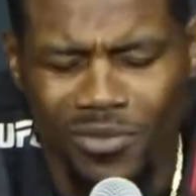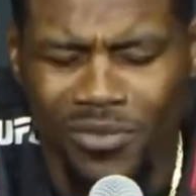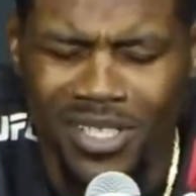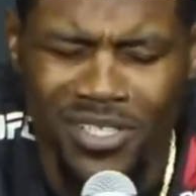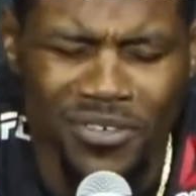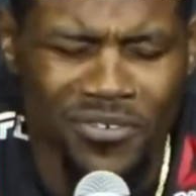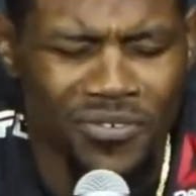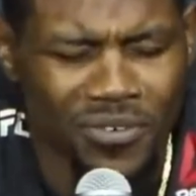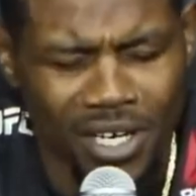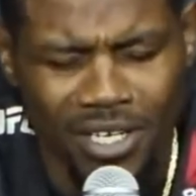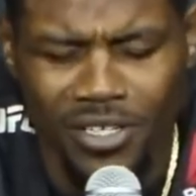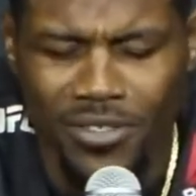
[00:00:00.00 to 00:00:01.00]
What the
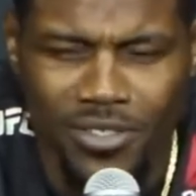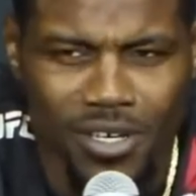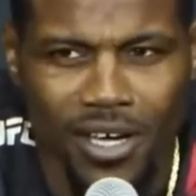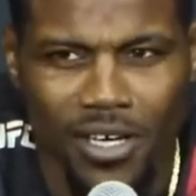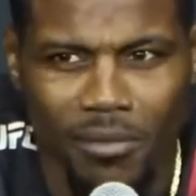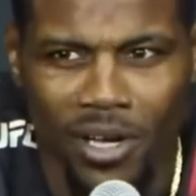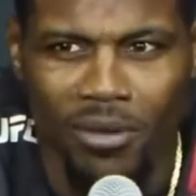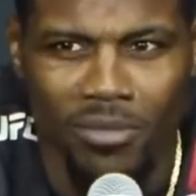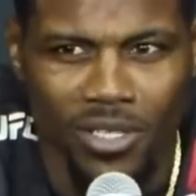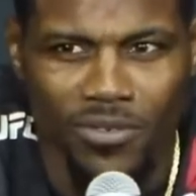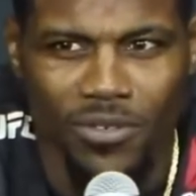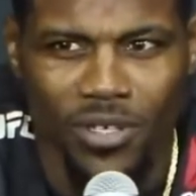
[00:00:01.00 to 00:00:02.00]
fuck are you talking about
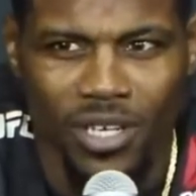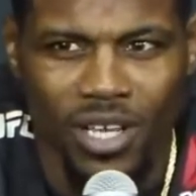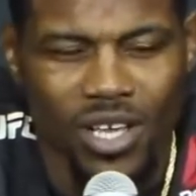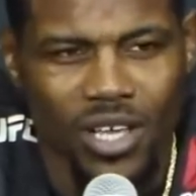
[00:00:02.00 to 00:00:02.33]
me for?